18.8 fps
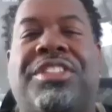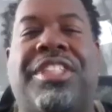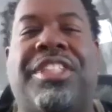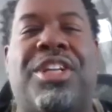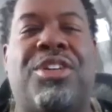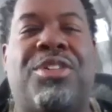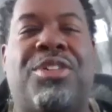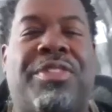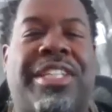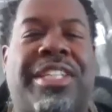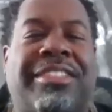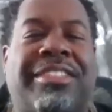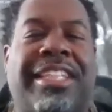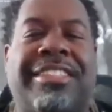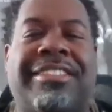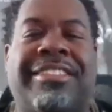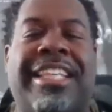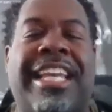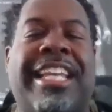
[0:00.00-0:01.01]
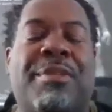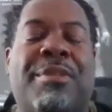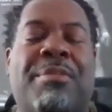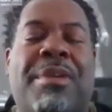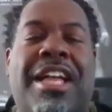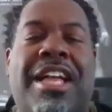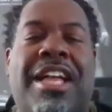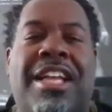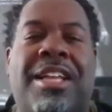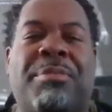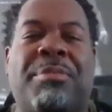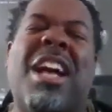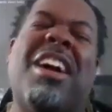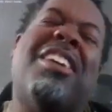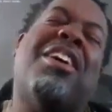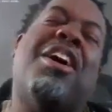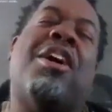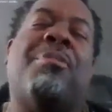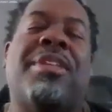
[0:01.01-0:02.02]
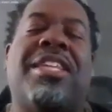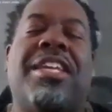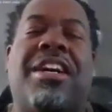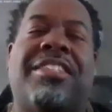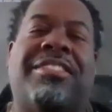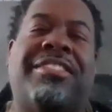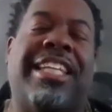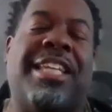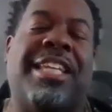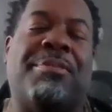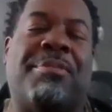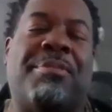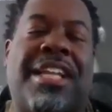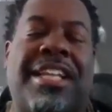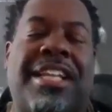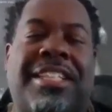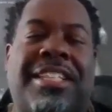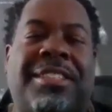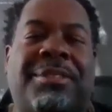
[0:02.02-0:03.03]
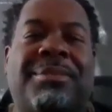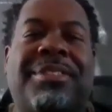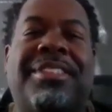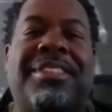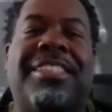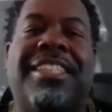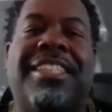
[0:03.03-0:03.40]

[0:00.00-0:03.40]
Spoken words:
herself as their second mom. Y'all call me y'all second mom.